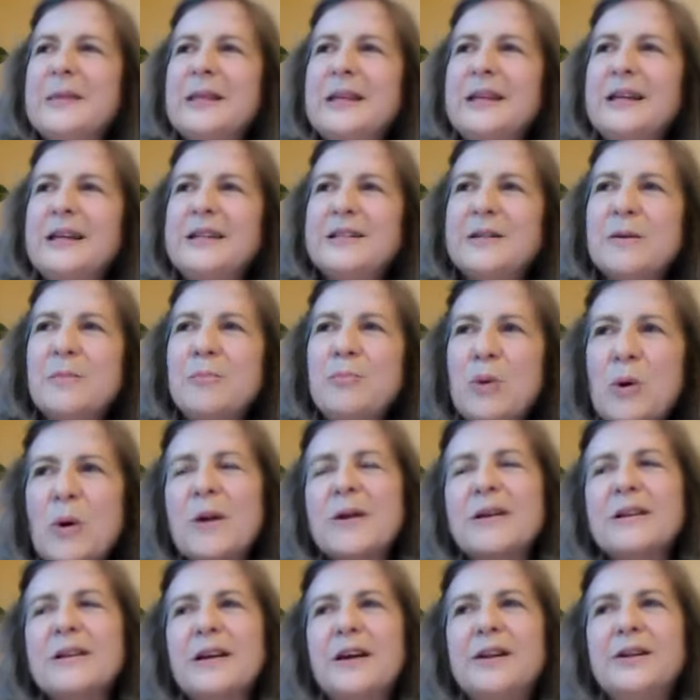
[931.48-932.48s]
it's
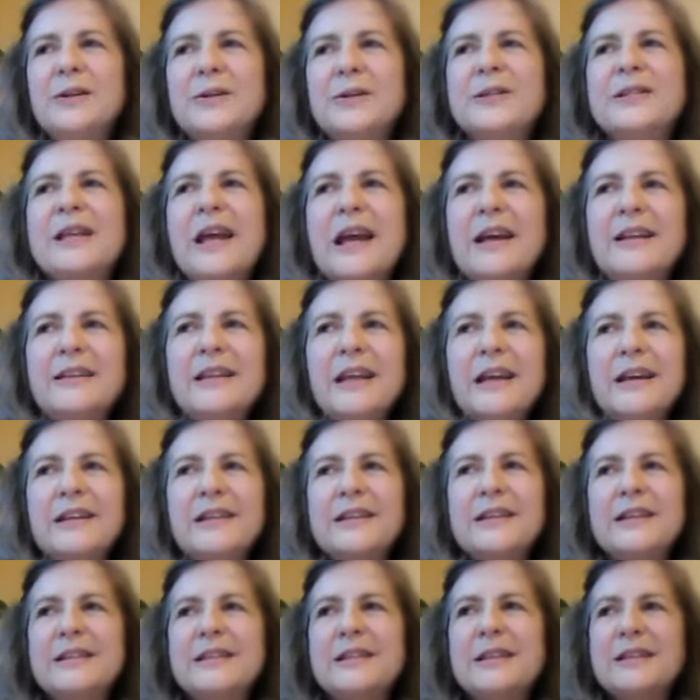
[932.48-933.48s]
important to understand that
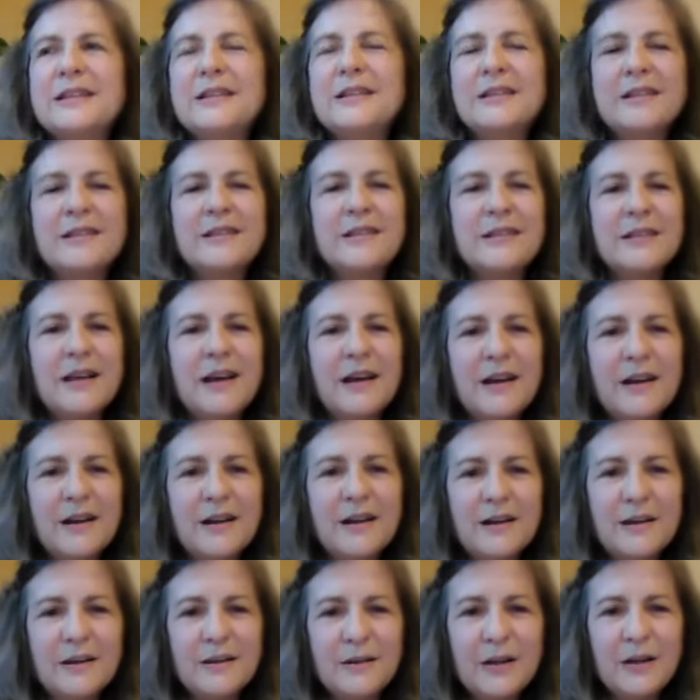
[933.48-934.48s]
this is
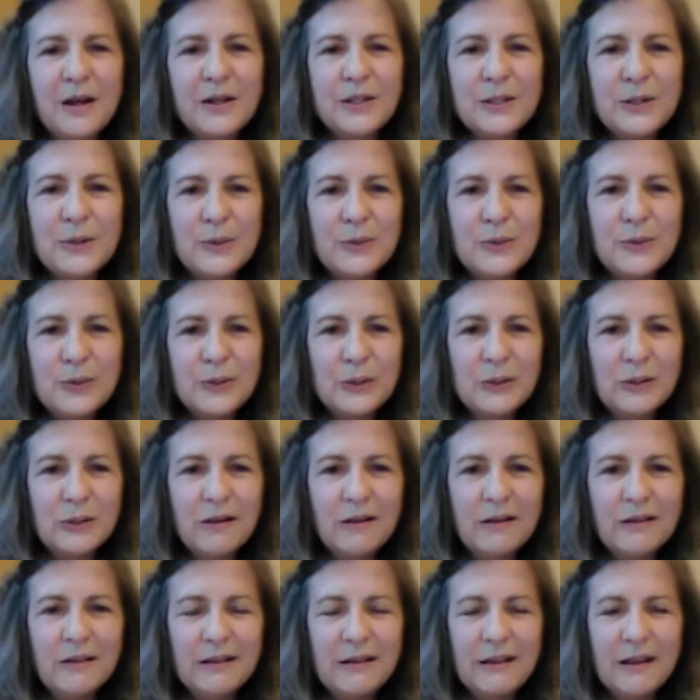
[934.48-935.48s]
a
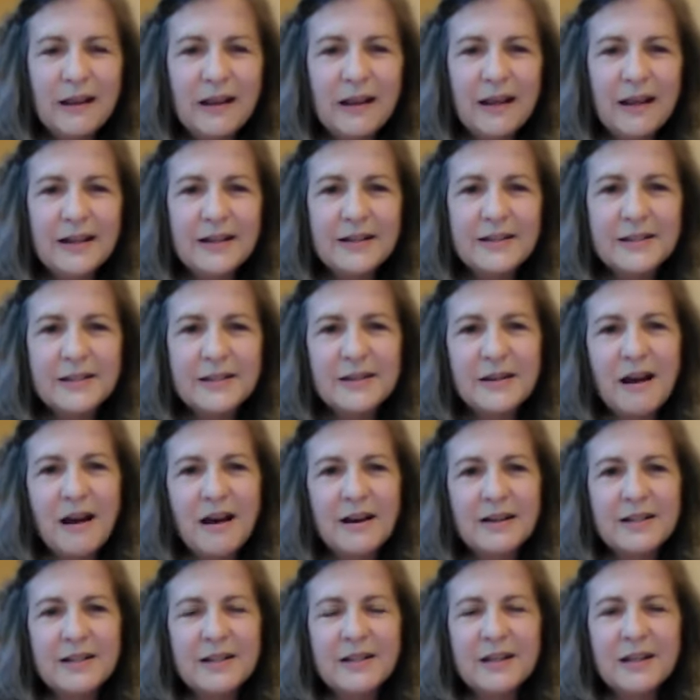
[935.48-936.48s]
tool and it's
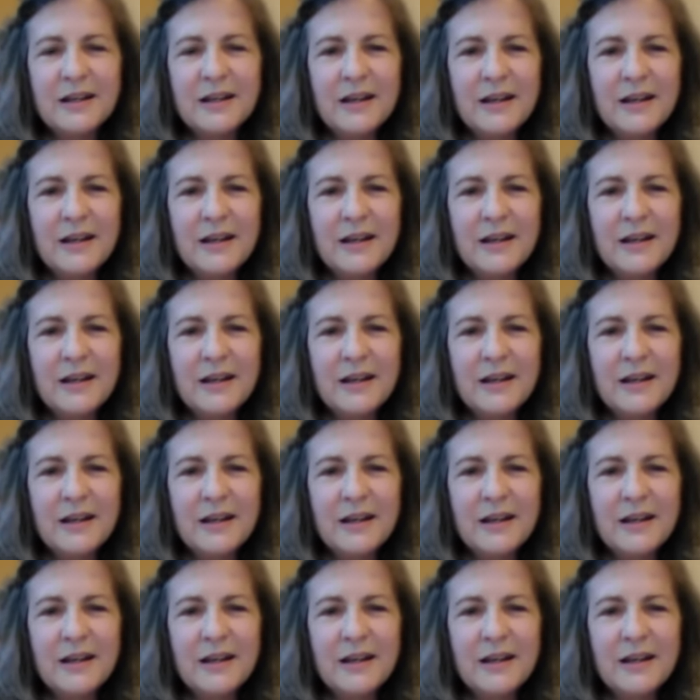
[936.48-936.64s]
not